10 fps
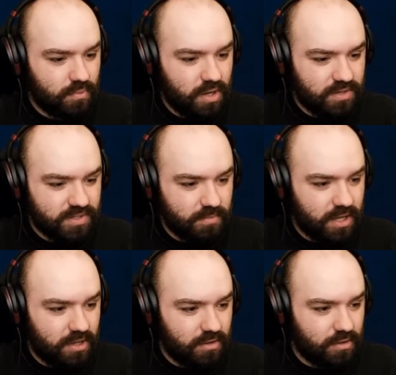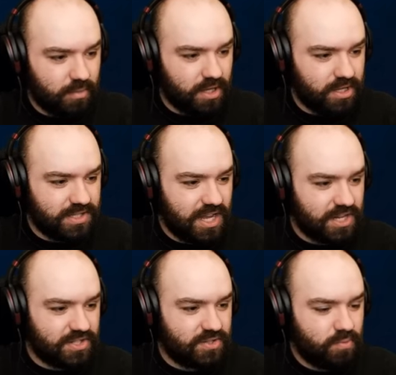There is my oh my god, he's
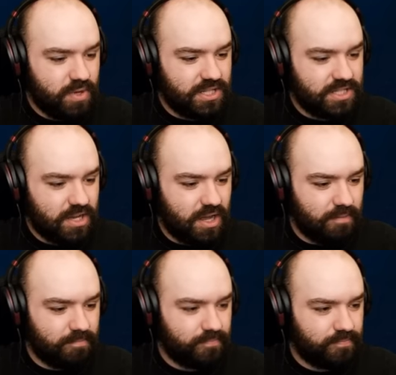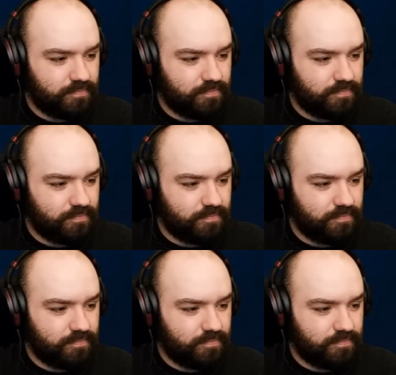taking his sweet time.